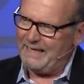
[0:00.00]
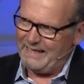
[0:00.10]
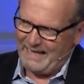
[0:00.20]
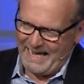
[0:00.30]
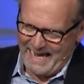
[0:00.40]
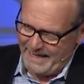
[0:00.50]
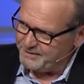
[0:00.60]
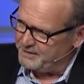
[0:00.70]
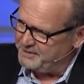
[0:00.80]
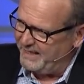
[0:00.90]
Lay
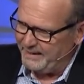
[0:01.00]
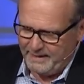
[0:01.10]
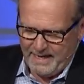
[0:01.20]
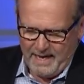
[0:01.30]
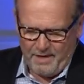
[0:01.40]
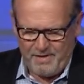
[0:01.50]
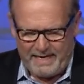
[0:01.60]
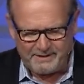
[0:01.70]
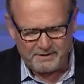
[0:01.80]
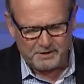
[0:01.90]
hands on the sick. Then
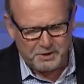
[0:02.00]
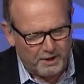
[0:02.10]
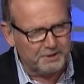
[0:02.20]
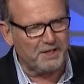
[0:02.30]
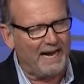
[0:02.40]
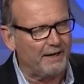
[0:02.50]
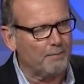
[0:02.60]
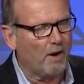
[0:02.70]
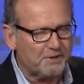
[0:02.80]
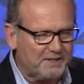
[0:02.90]
he sent the church out
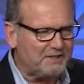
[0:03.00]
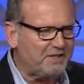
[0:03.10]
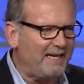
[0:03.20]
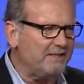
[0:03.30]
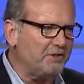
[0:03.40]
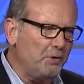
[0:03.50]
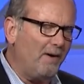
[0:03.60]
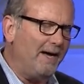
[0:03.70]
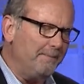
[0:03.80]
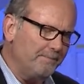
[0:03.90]
in Mark 16 to do
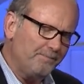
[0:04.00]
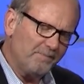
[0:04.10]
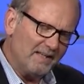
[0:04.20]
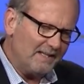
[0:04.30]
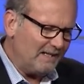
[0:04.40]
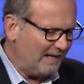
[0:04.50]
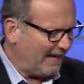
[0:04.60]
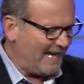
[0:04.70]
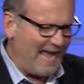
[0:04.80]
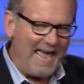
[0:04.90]
what?
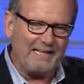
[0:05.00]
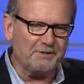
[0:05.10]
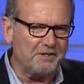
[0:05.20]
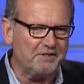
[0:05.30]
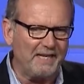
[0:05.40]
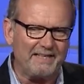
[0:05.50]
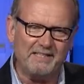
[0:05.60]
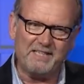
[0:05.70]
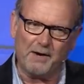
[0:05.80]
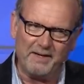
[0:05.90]
Lay hands on the sick and they
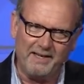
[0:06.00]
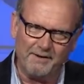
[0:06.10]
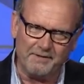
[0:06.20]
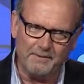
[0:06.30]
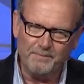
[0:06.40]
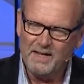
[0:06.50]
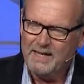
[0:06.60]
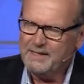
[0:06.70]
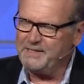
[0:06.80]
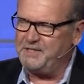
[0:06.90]
shall recover.
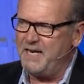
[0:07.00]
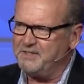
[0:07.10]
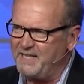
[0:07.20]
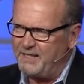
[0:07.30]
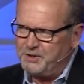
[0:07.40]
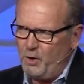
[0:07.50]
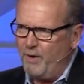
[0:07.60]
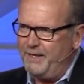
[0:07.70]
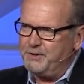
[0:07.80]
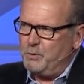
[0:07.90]
See, Jesus had a
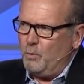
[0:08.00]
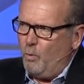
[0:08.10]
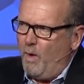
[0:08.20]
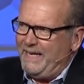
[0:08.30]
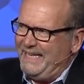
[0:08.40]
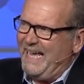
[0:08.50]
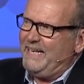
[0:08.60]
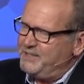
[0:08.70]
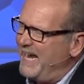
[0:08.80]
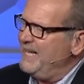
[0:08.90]
choice what he laid
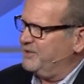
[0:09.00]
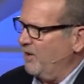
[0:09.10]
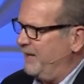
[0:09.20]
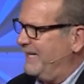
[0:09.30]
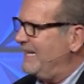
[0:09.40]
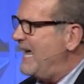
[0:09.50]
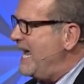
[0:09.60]
his hands on. He could lay